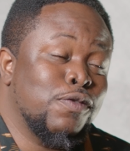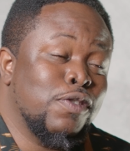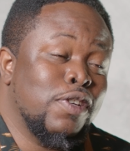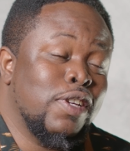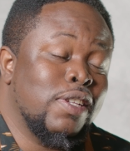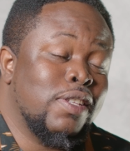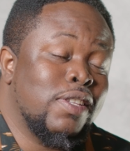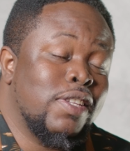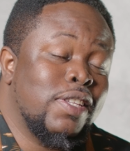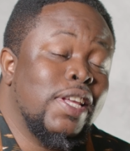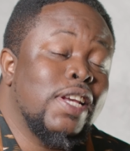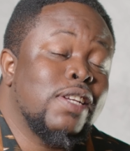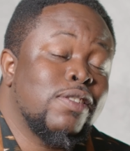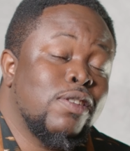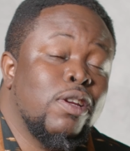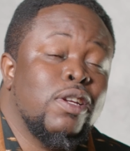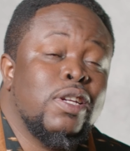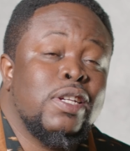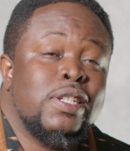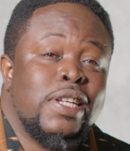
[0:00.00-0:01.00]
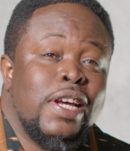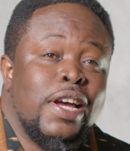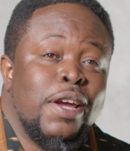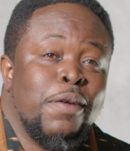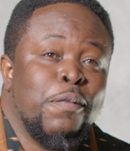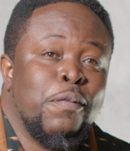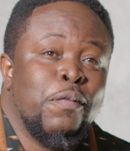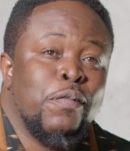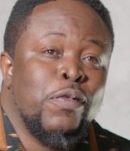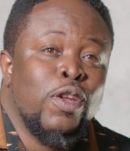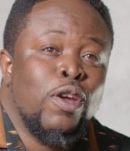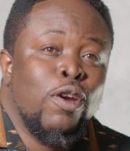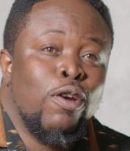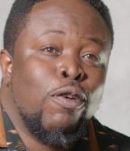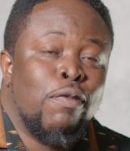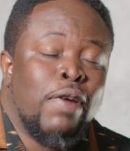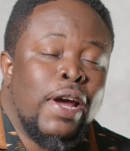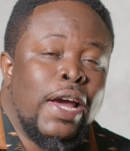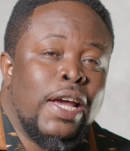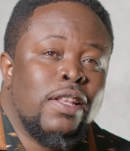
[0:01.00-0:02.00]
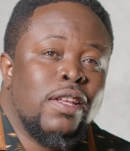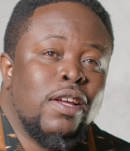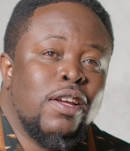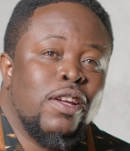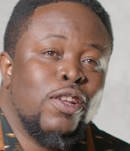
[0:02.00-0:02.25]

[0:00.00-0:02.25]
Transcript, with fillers: it takes a lot of time, right?